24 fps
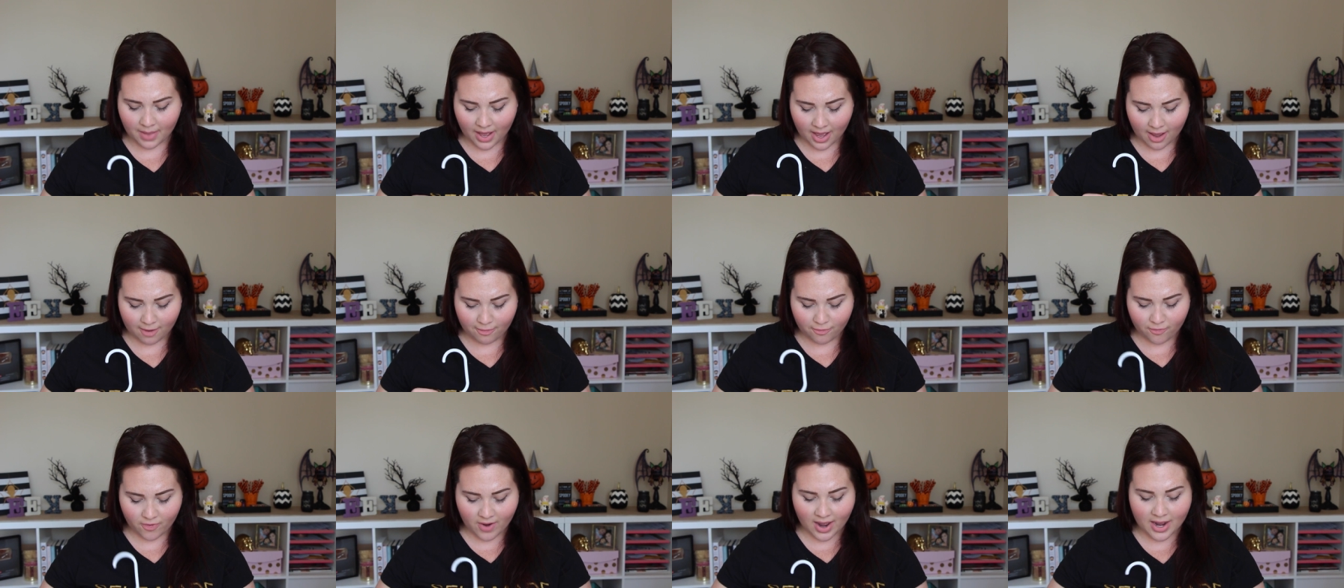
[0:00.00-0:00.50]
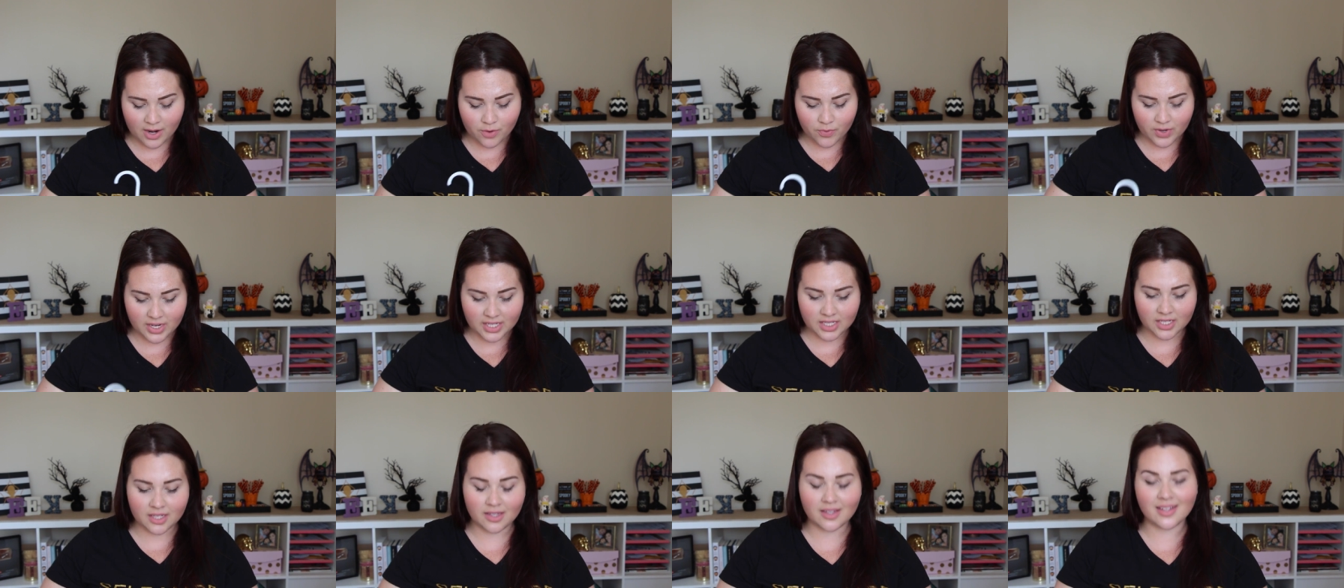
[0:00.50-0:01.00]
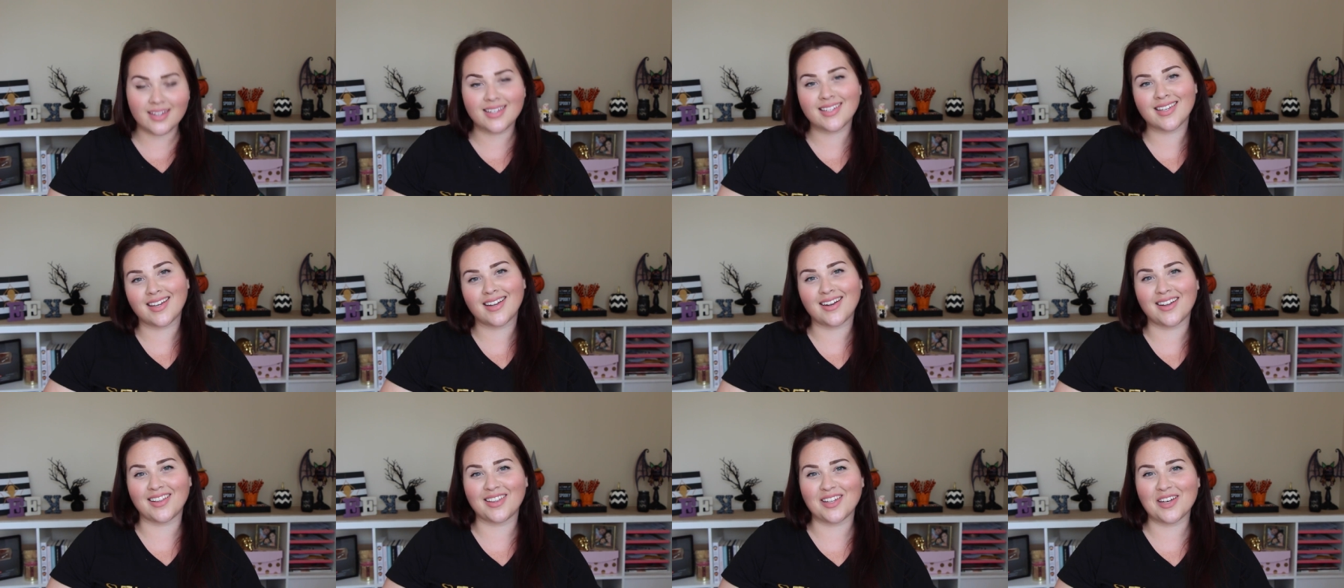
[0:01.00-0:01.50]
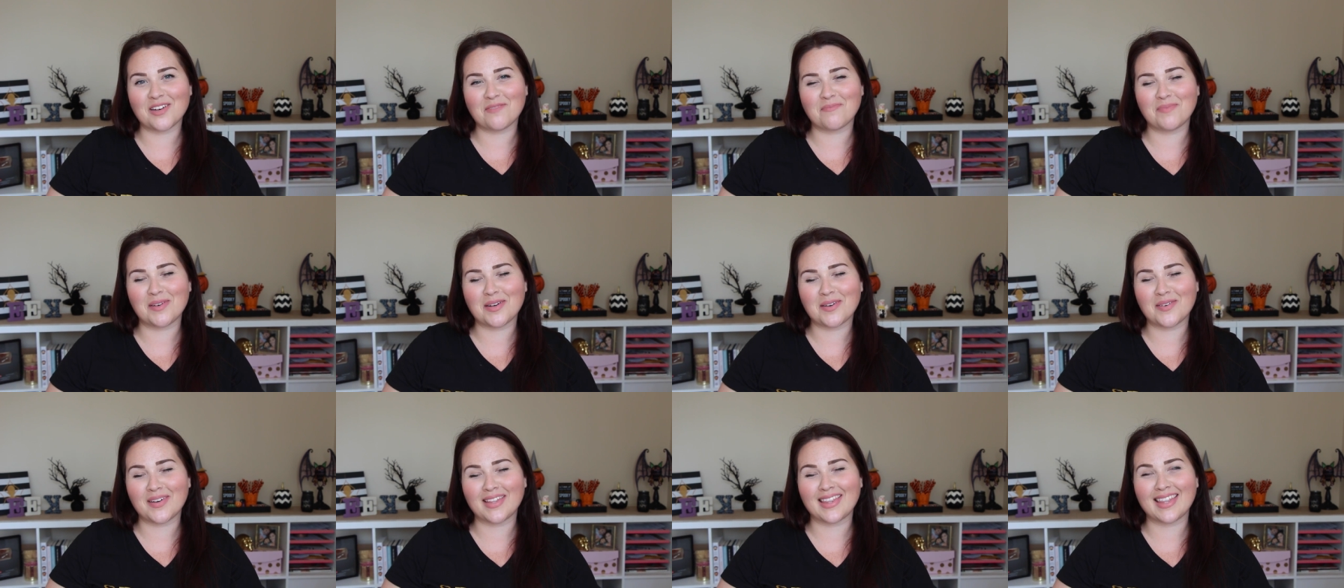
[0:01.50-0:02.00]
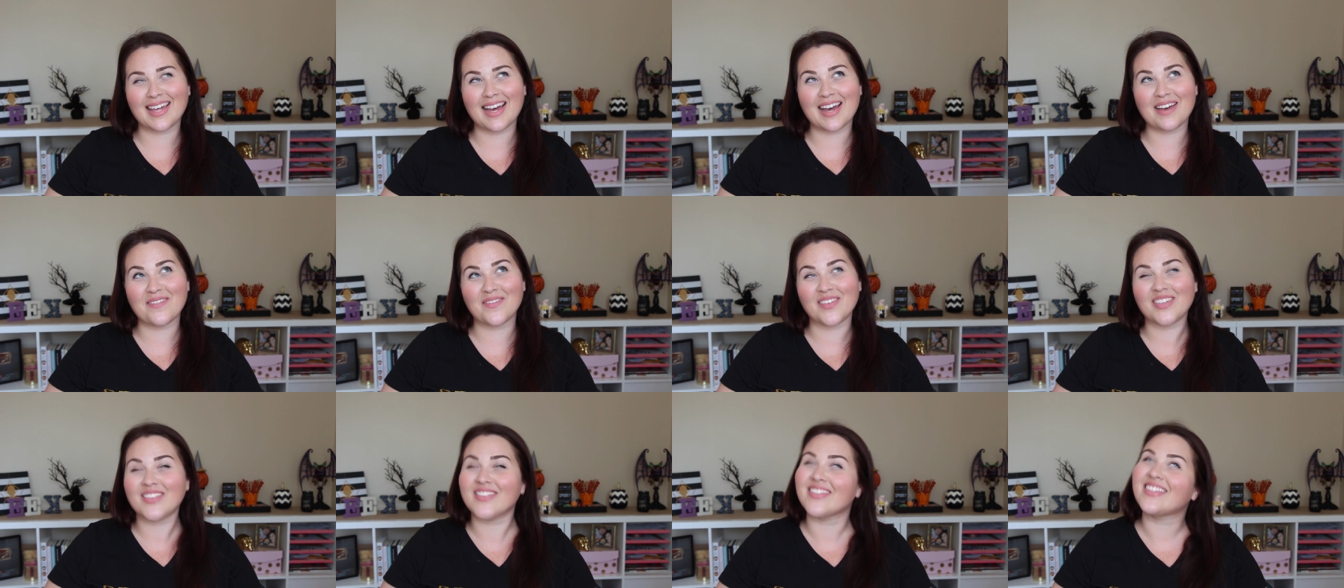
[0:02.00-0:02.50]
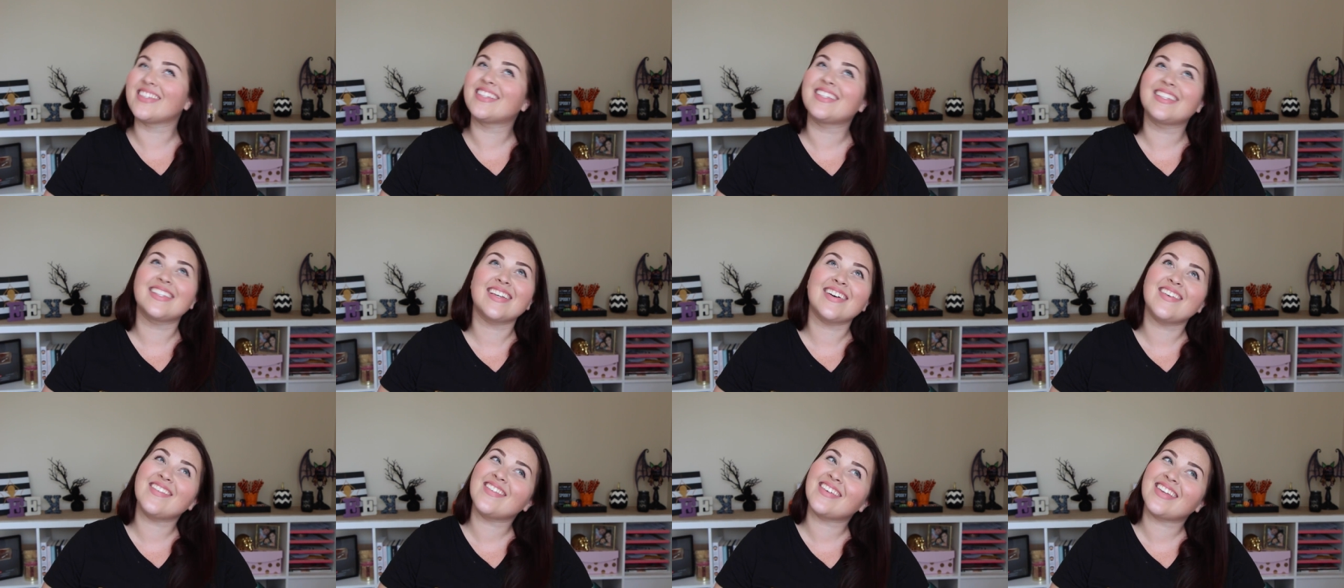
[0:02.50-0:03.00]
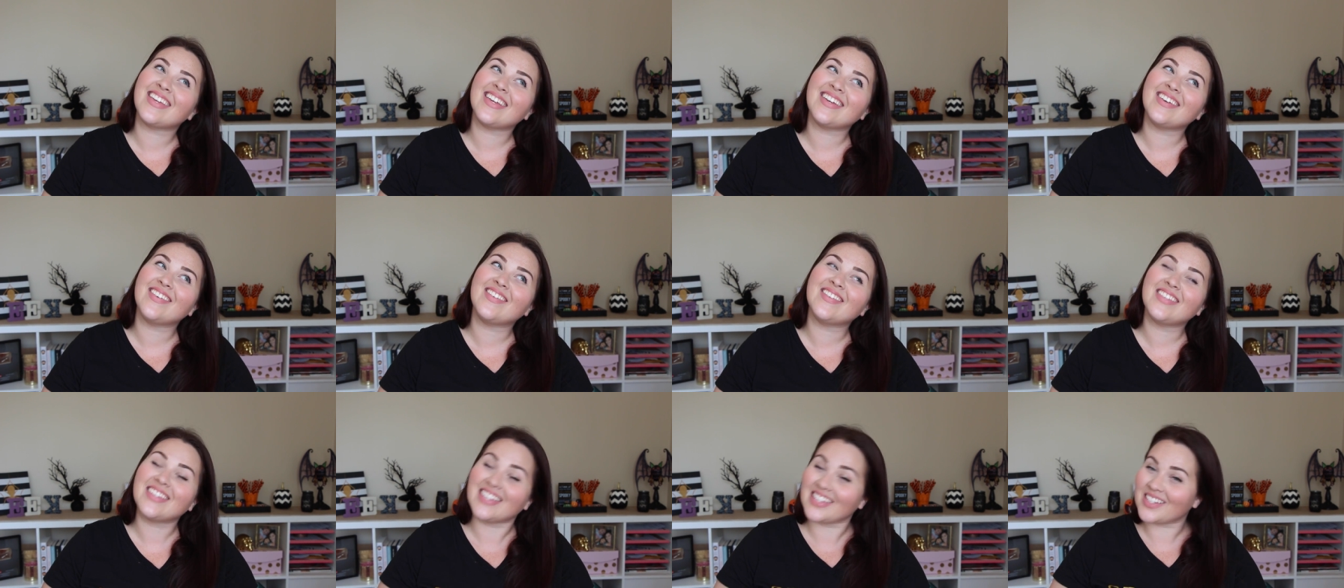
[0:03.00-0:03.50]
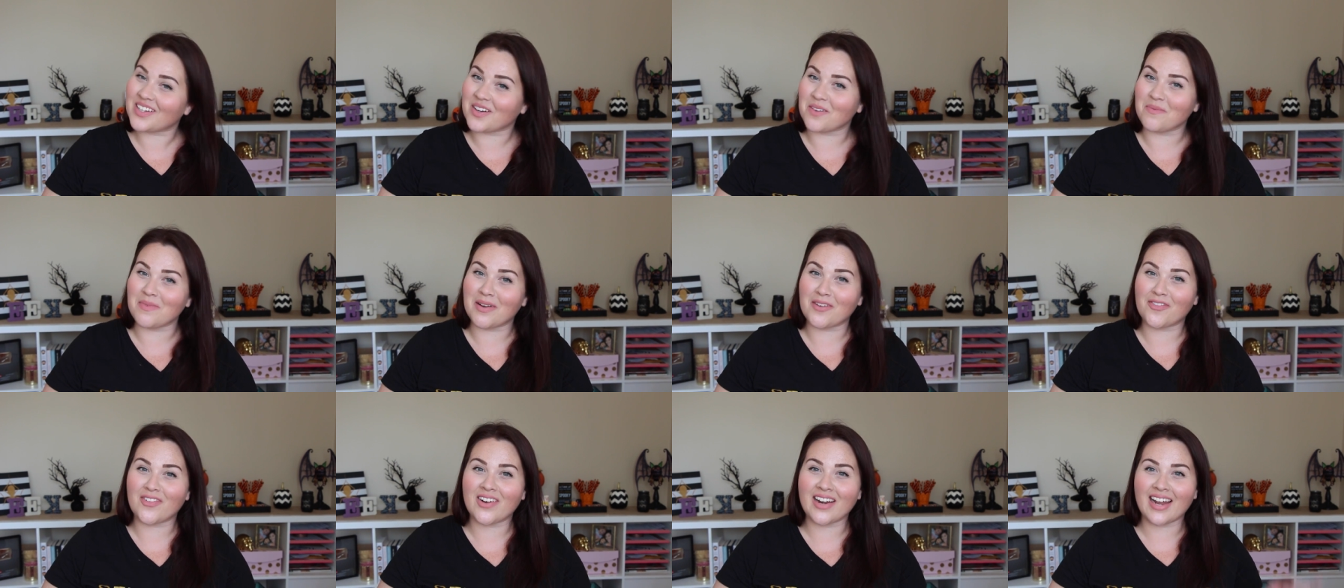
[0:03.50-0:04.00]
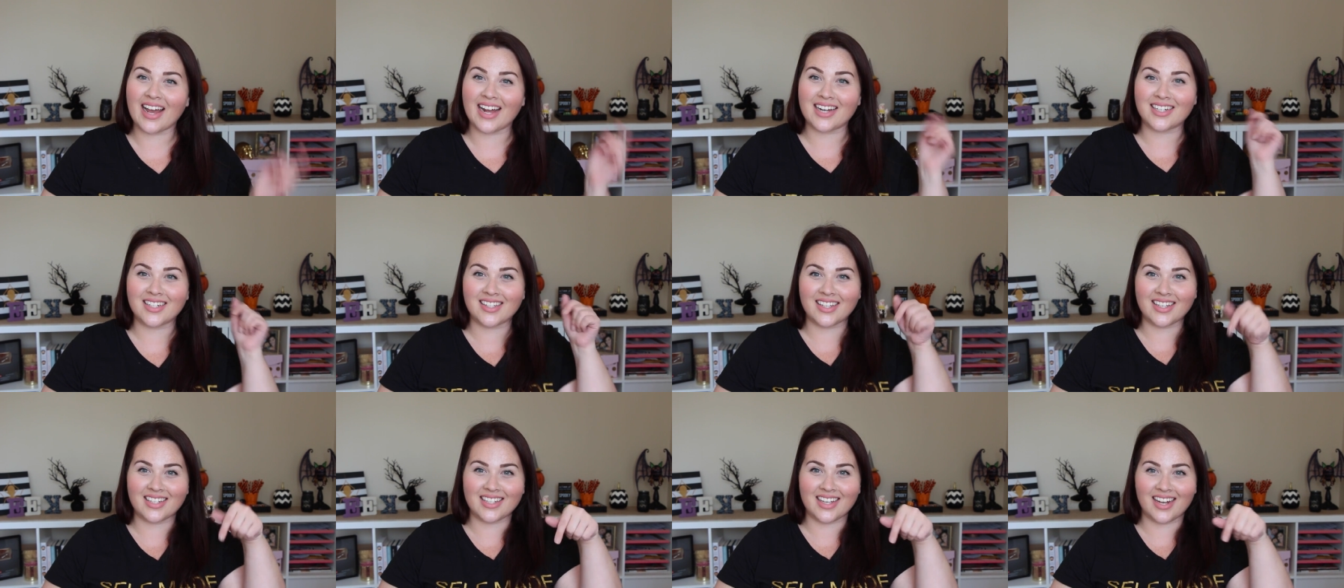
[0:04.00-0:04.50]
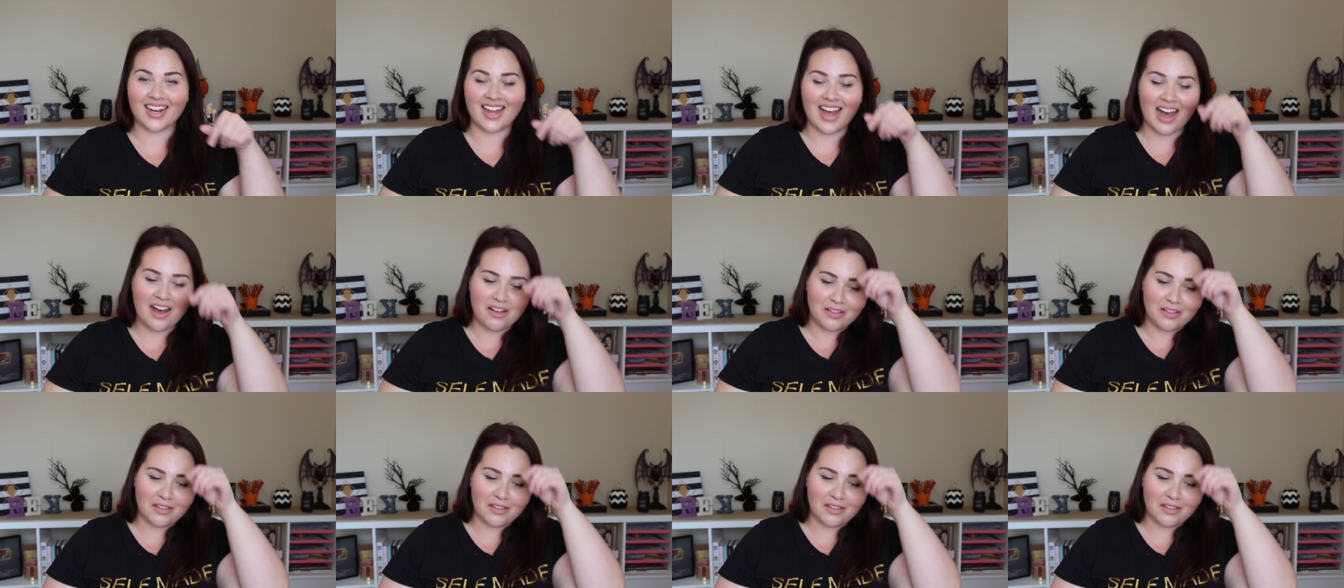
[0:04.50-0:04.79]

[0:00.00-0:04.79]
my friend recently did a lookbook with them, which was so cute. So my friend Ashley did it.